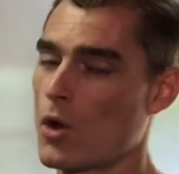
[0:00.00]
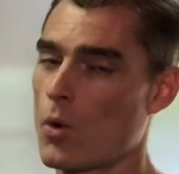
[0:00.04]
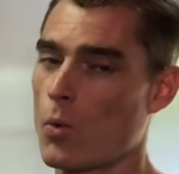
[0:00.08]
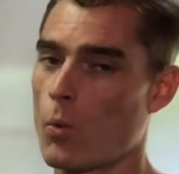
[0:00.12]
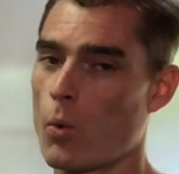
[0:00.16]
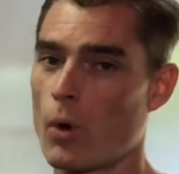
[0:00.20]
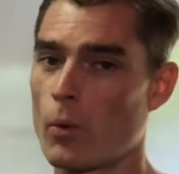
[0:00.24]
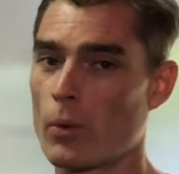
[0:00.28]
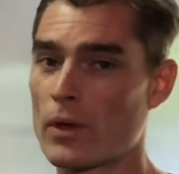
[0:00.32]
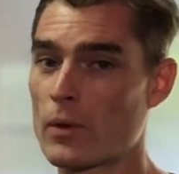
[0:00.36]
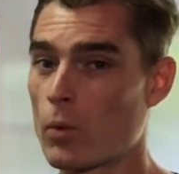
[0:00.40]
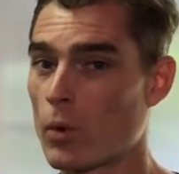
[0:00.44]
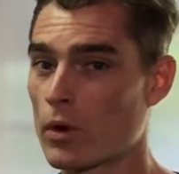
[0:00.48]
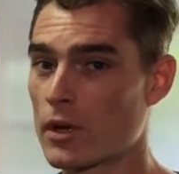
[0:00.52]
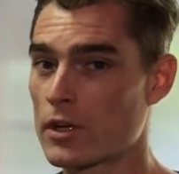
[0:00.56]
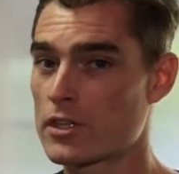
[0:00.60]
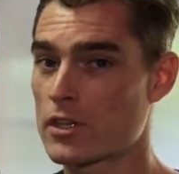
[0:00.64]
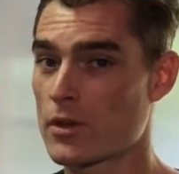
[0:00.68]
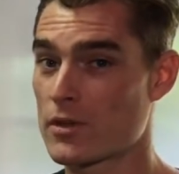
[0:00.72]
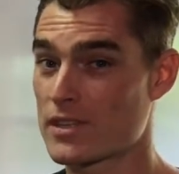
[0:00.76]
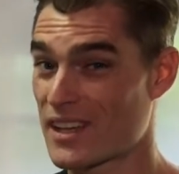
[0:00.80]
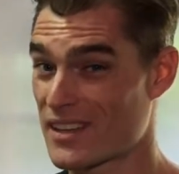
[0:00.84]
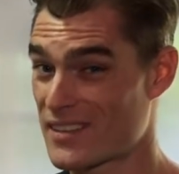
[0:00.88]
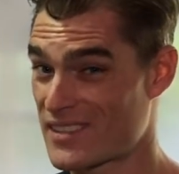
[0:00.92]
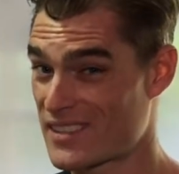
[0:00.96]
What we want to
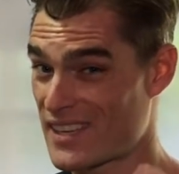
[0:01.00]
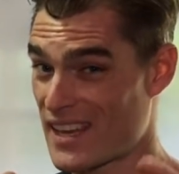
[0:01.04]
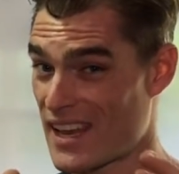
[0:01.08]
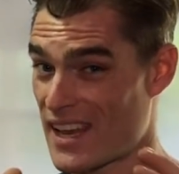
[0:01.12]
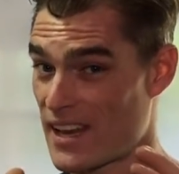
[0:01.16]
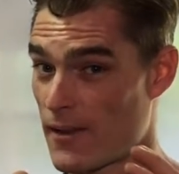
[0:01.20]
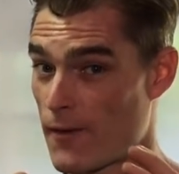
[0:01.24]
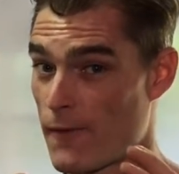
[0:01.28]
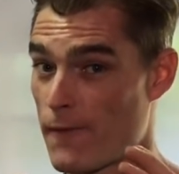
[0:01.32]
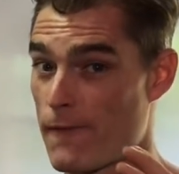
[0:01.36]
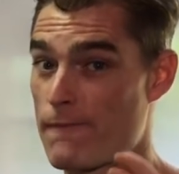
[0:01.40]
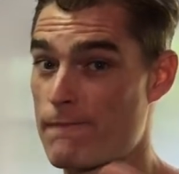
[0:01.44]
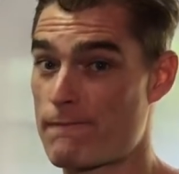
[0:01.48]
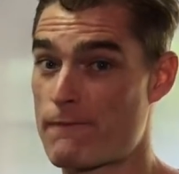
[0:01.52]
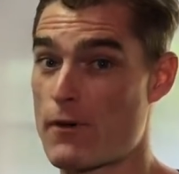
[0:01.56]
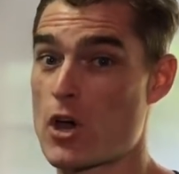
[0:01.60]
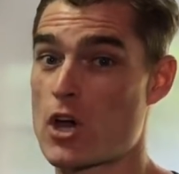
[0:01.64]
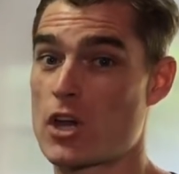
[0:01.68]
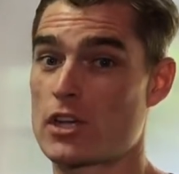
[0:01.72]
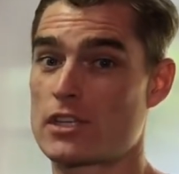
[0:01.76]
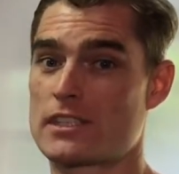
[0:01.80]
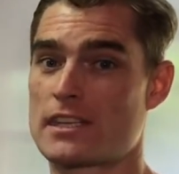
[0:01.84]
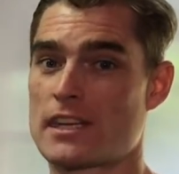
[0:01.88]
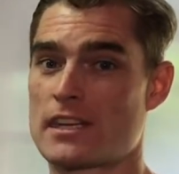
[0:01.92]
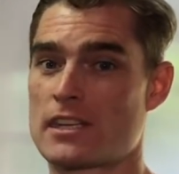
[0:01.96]
do, as I said,
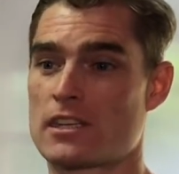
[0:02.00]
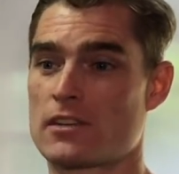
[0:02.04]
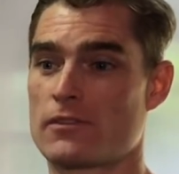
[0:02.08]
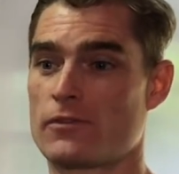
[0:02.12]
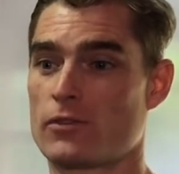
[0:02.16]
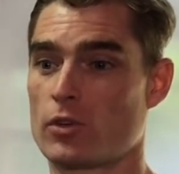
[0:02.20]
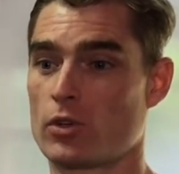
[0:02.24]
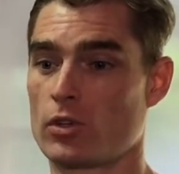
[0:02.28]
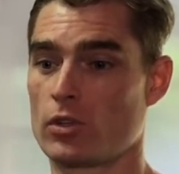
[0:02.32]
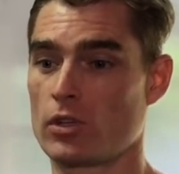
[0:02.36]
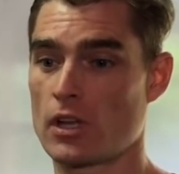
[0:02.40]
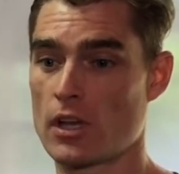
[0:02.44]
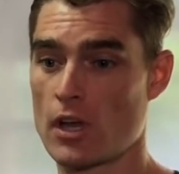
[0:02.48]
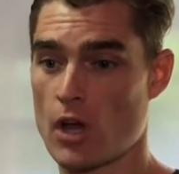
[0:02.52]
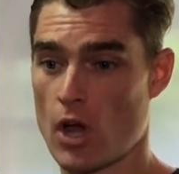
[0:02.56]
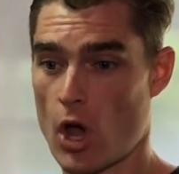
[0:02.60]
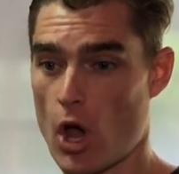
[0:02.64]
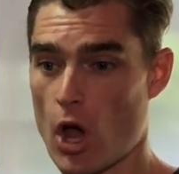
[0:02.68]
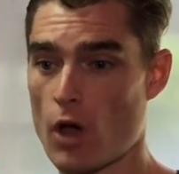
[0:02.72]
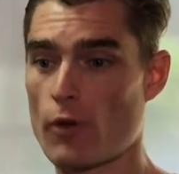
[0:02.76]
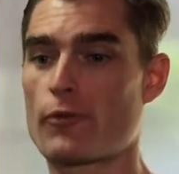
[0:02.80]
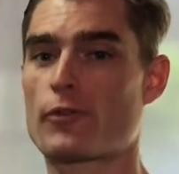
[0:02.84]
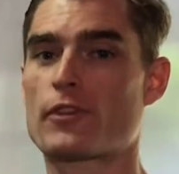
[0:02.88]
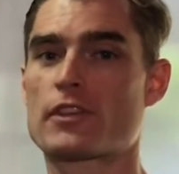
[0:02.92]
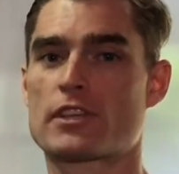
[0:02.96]
first interval,
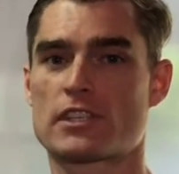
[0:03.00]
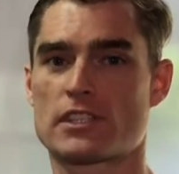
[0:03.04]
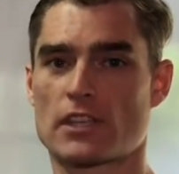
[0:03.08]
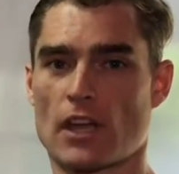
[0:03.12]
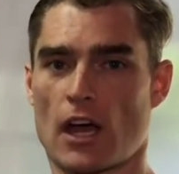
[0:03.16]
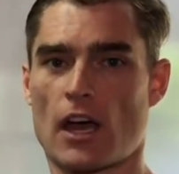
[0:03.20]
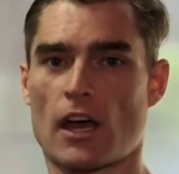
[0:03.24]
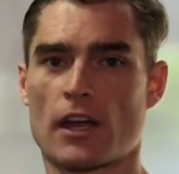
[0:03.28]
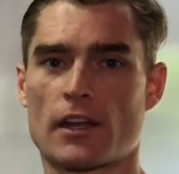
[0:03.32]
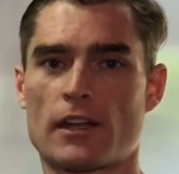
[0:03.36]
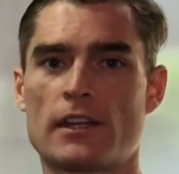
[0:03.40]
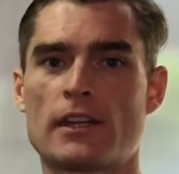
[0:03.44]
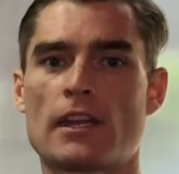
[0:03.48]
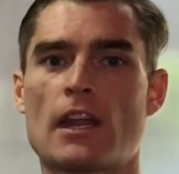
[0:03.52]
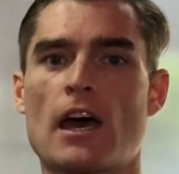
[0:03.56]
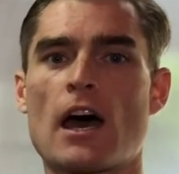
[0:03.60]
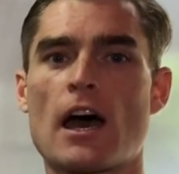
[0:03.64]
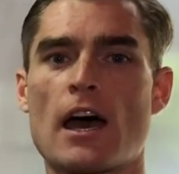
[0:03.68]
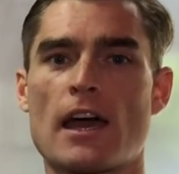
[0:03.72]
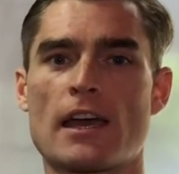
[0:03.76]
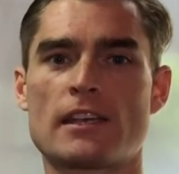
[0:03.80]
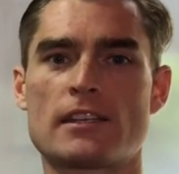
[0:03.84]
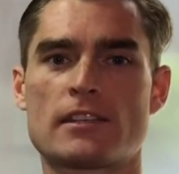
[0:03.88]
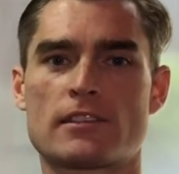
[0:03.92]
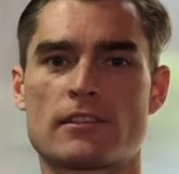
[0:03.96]
off the start,
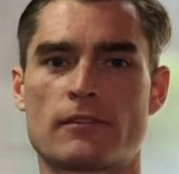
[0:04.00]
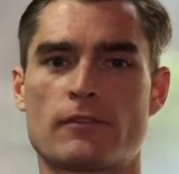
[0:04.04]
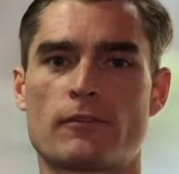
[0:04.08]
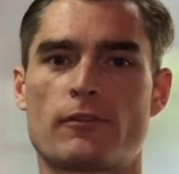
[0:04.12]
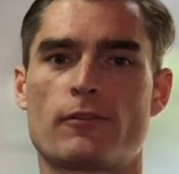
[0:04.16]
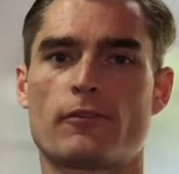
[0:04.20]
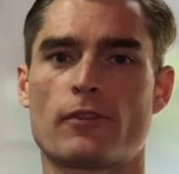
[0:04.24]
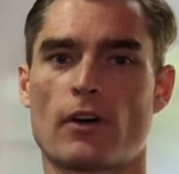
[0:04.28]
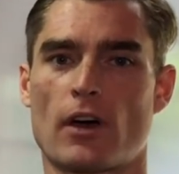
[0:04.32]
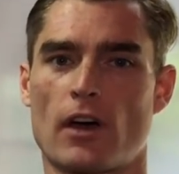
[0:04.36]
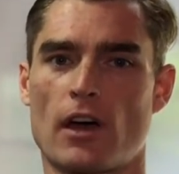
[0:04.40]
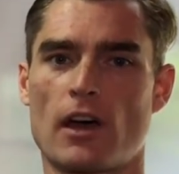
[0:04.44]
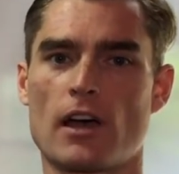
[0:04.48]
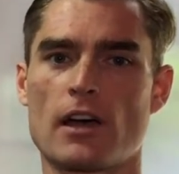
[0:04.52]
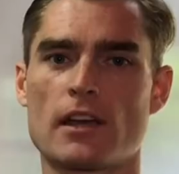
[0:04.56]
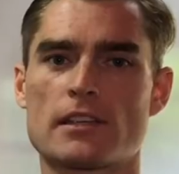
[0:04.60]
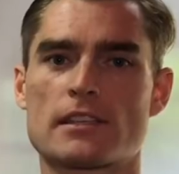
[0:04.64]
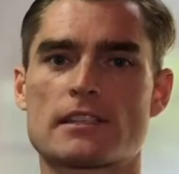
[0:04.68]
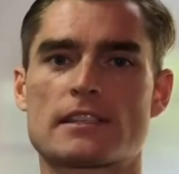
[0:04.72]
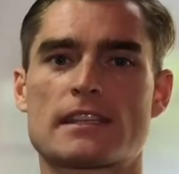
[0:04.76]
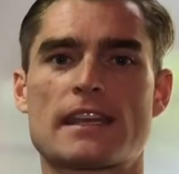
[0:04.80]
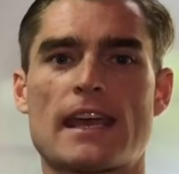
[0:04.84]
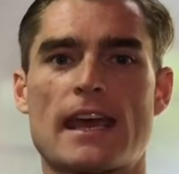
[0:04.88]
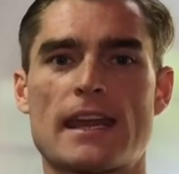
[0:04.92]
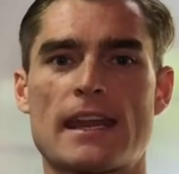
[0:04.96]
nice and
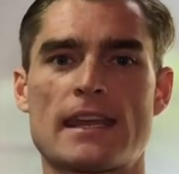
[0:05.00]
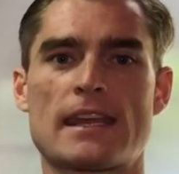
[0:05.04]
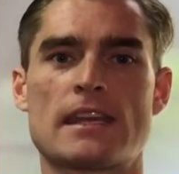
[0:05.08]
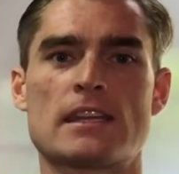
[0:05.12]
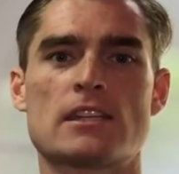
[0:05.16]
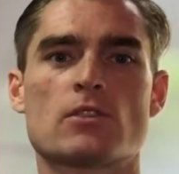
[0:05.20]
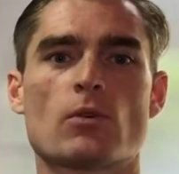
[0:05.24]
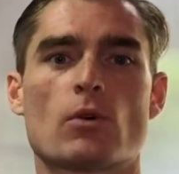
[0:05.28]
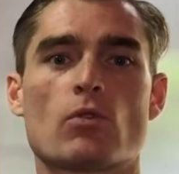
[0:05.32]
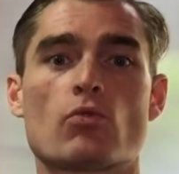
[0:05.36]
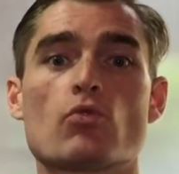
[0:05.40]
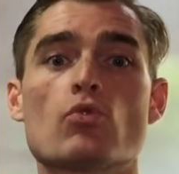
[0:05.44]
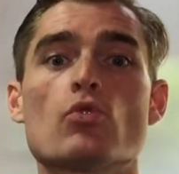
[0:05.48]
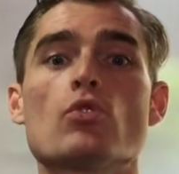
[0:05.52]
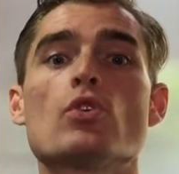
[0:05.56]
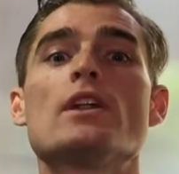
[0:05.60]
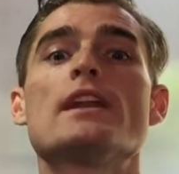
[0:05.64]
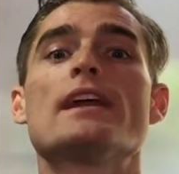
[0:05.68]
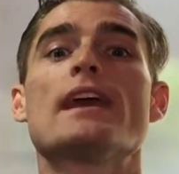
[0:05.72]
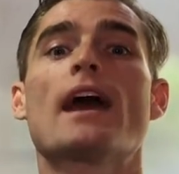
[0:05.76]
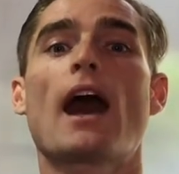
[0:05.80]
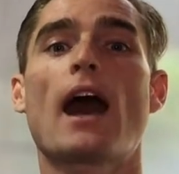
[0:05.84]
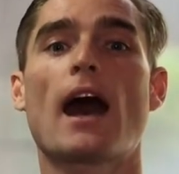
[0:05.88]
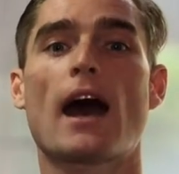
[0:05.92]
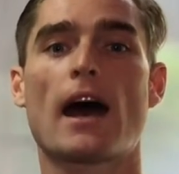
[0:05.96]
fast, getting into a
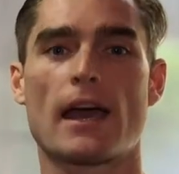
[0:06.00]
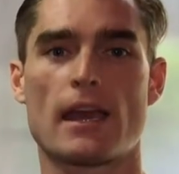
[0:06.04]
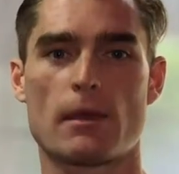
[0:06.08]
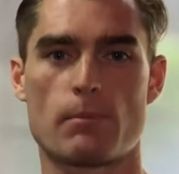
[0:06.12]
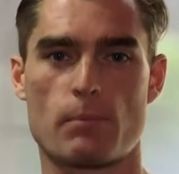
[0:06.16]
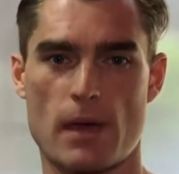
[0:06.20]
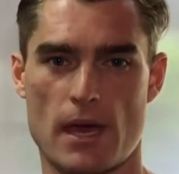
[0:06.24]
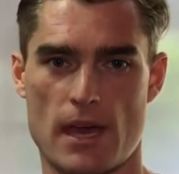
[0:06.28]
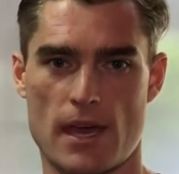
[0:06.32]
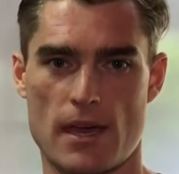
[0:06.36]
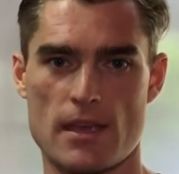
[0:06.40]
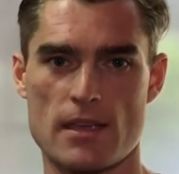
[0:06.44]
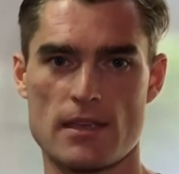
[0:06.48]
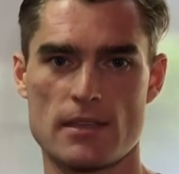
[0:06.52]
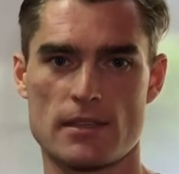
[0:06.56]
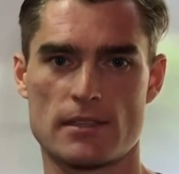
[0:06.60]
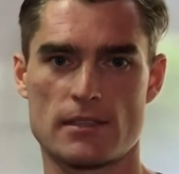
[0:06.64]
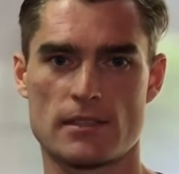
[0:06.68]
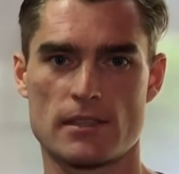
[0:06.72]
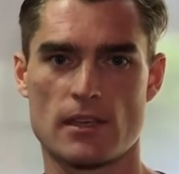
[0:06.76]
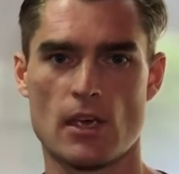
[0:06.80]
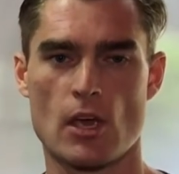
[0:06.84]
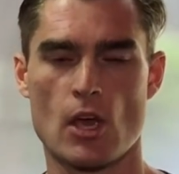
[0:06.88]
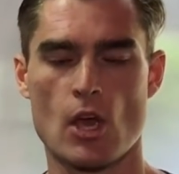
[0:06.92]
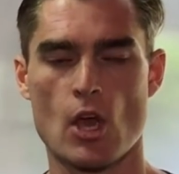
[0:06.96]
really high
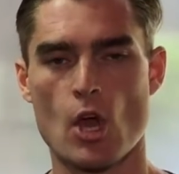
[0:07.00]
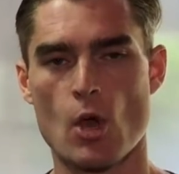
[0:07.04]
pace.